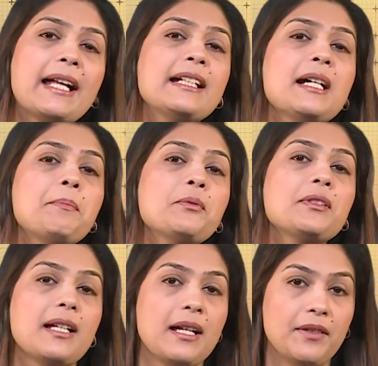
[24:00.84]
it up with
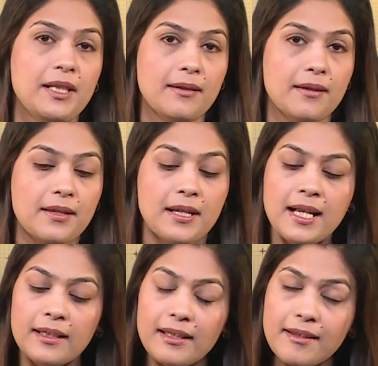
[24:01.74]
evidence.
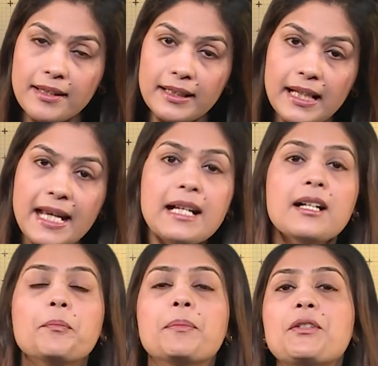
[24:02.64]
This
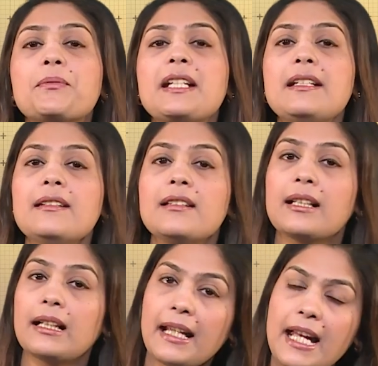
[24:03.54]
link between the
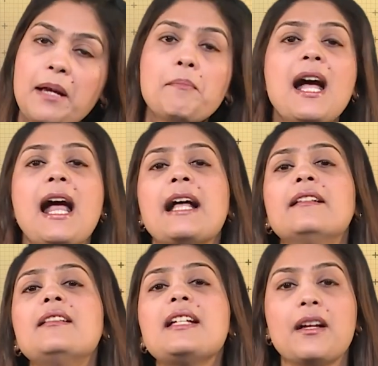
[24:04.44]
claim
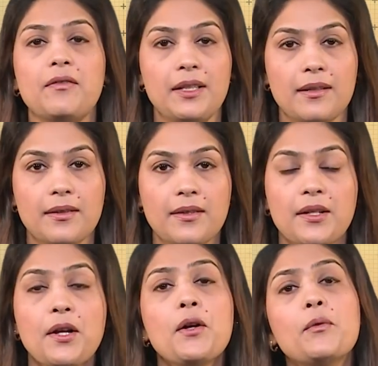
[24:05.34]
and the evidence
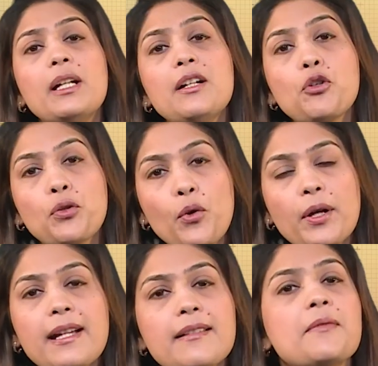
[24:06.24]
will
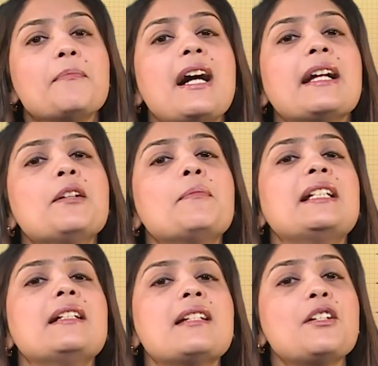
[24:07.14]
showcase my
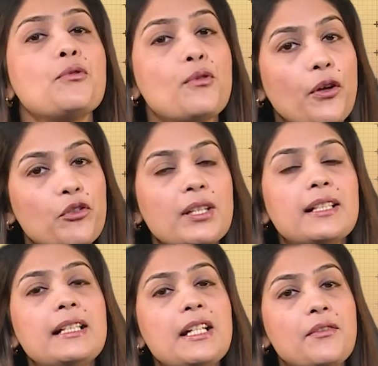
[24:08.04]
ability to
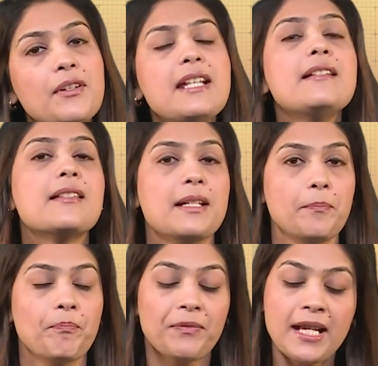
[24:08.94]
logically reason.
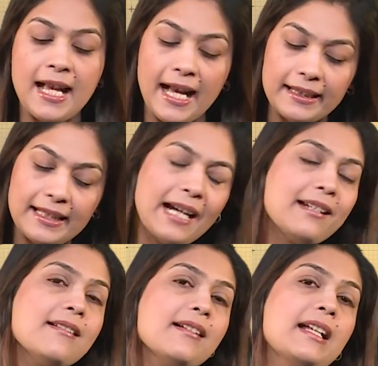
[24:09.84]
And that
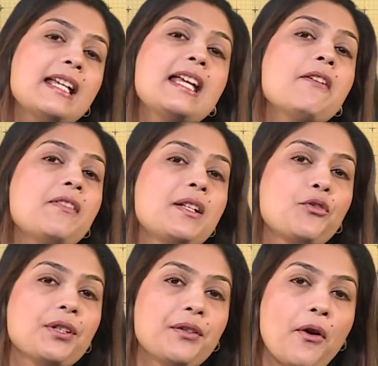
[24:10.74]
is a key
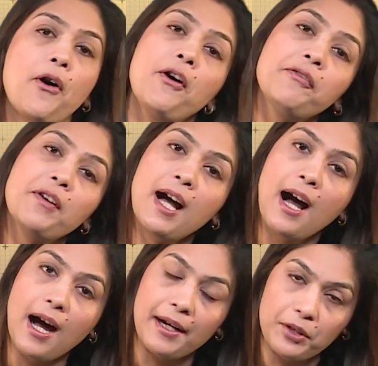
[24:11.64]
feature of
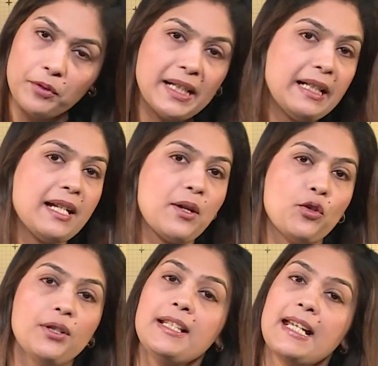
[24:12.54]

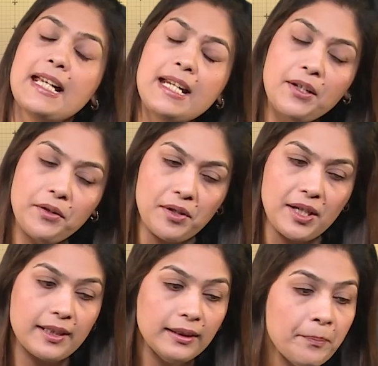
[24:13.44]
argumentation in
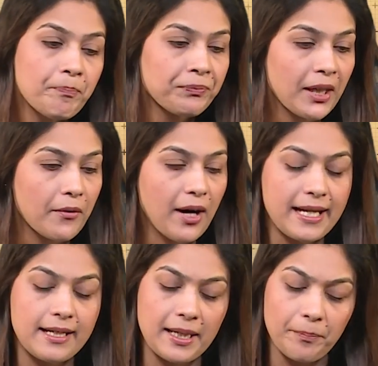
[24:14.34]
critical
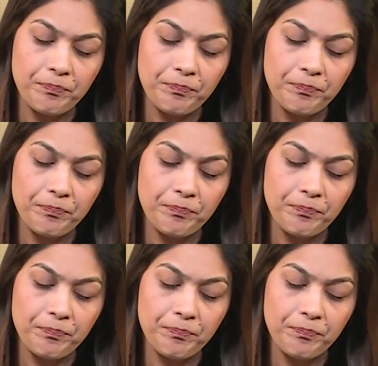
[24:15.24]
writing.